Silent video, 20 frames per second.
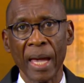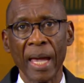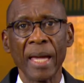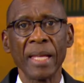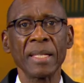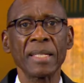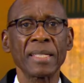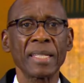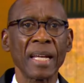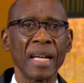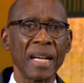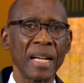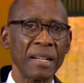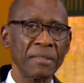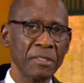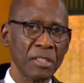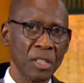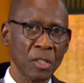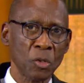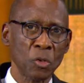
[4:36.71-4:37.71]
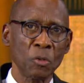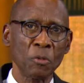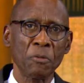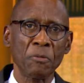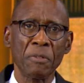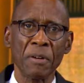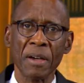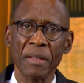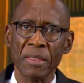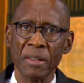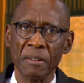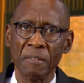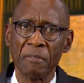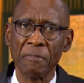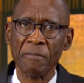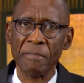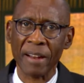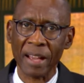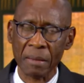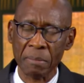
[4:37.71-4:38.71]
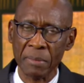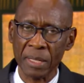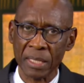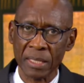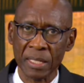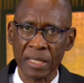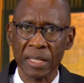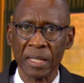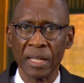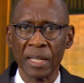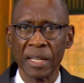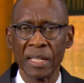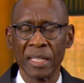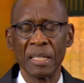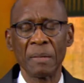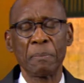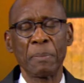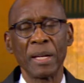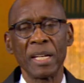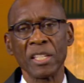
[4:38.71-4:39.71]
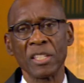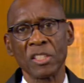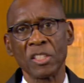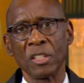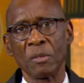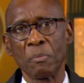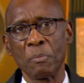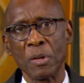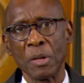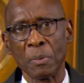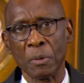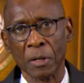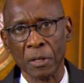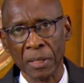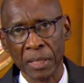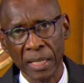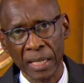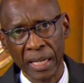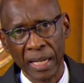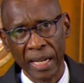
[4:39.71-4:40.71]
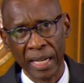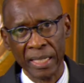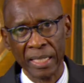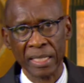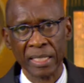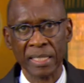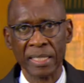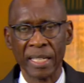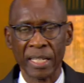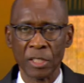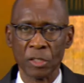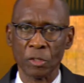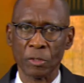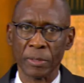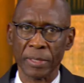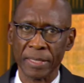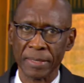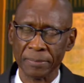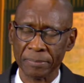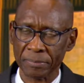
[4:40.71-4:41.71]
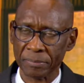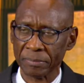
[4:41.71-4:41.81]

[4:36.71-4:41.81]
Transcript: and serves to further fragment the Palestinian people and its territory.